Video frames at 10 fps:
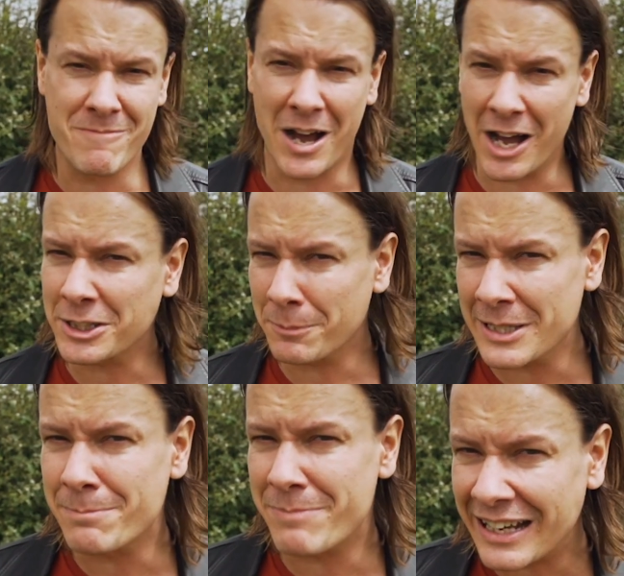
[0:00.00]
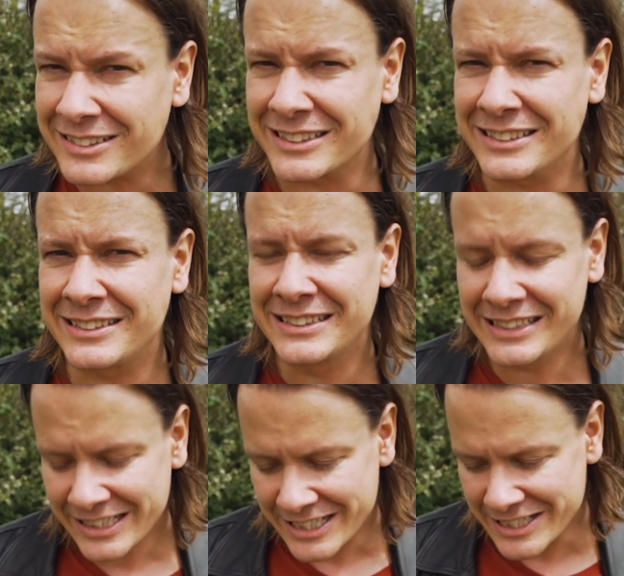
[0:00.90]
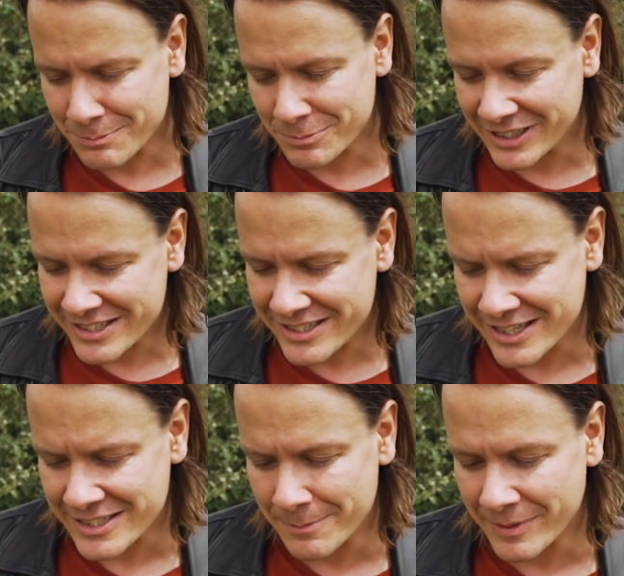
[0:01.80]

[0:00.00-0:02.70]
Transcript: arguably betters its predecessor.